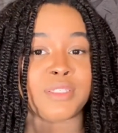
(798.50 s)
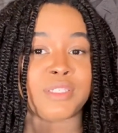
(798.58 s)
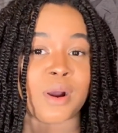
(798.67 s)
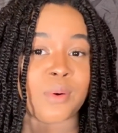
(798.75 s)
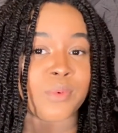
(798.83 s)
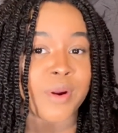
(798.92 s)

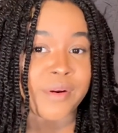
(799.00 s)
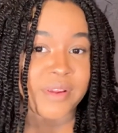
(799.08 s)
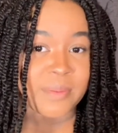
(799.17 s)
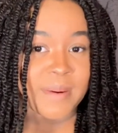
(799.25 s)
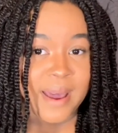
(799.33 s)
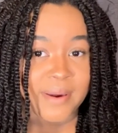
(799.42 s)
Don't
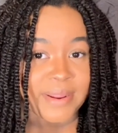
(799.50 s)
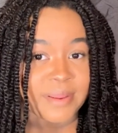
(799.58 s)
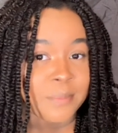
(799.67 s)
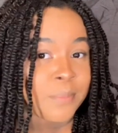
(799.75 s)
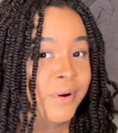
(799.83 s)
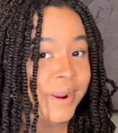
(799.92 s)
worry about
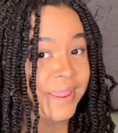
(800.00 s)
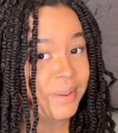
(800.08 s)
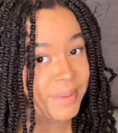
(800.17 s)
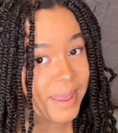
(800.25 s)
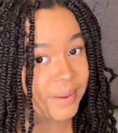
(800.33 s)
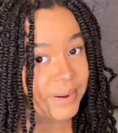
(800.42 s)
it. Pray
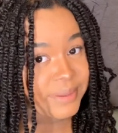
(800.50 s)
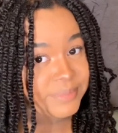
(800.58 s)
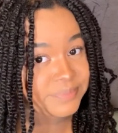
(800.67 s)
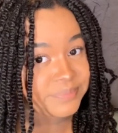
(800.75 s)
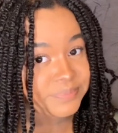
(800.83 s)
about it.